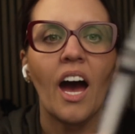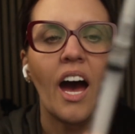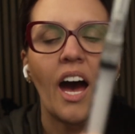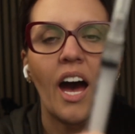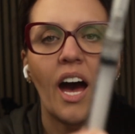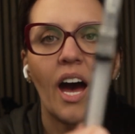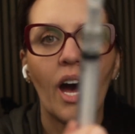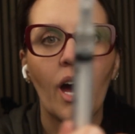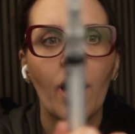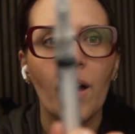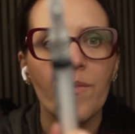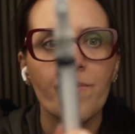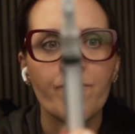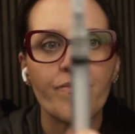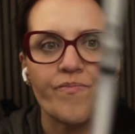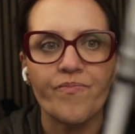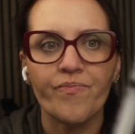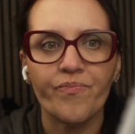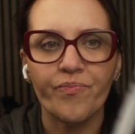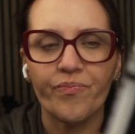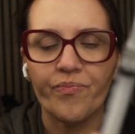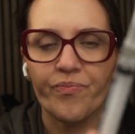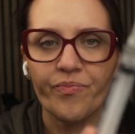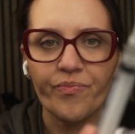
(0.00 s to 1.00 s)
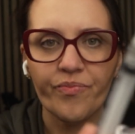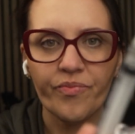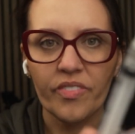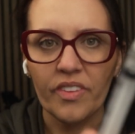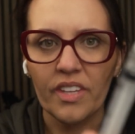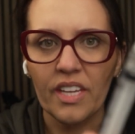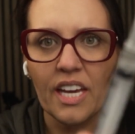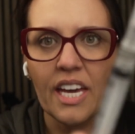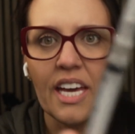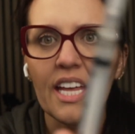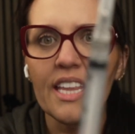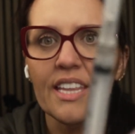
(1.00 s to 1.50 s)

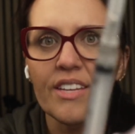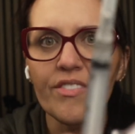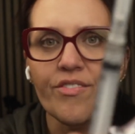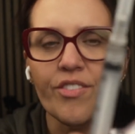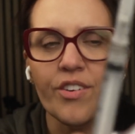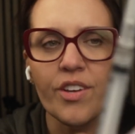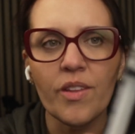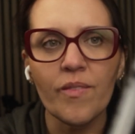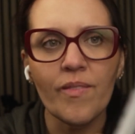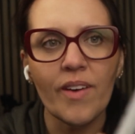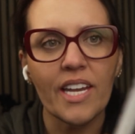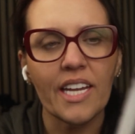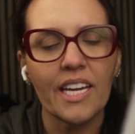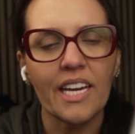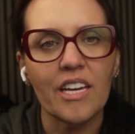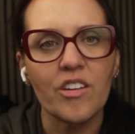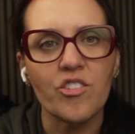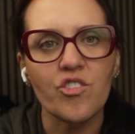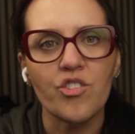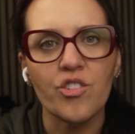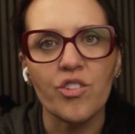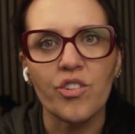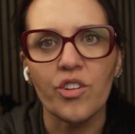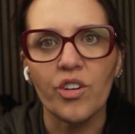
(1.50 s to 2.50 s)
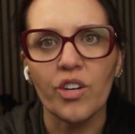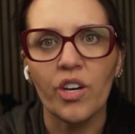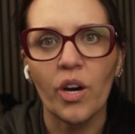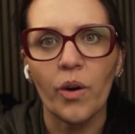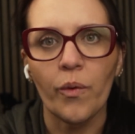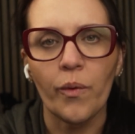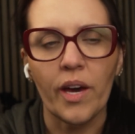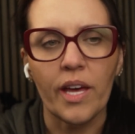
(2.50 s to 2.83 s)
for the medication to go